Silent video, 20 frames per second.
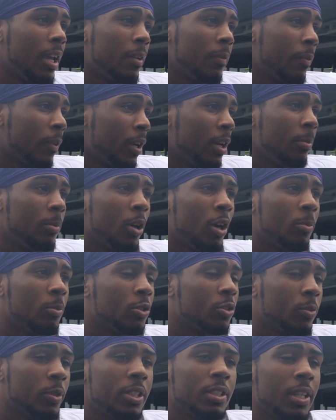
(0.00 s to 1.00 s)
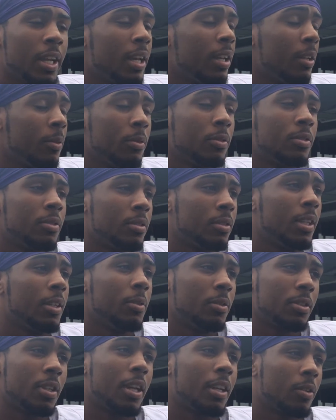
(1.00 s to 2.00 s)
And for him to almost reach that, it
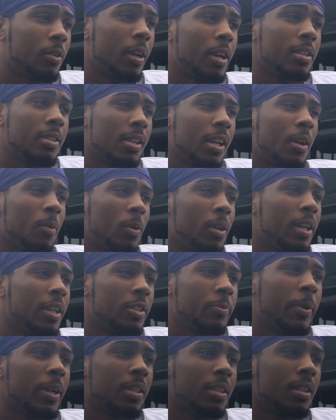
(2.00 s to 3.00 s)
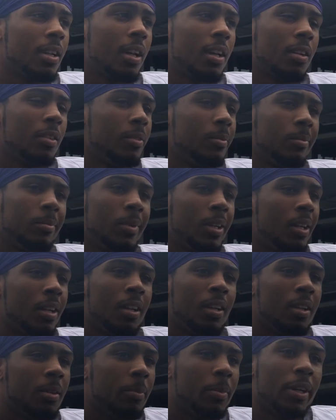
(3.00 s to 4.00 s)
was like crazy. I really expected that out of him.
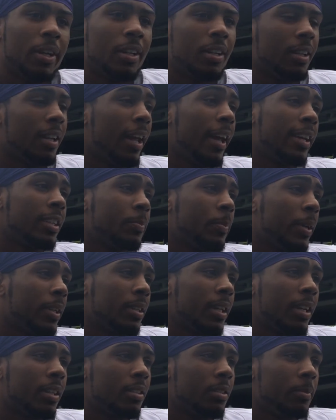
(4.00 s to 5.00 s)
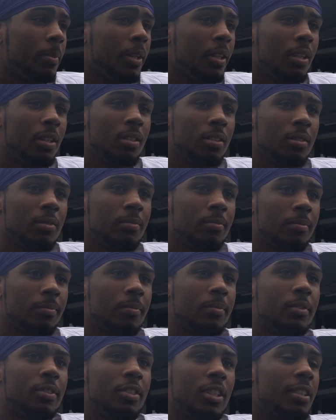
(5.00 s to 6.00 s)
But I expect that to be
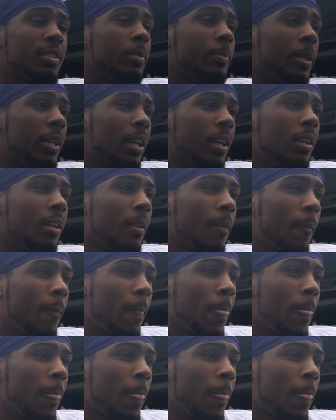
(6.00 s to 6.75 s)
just the beginning.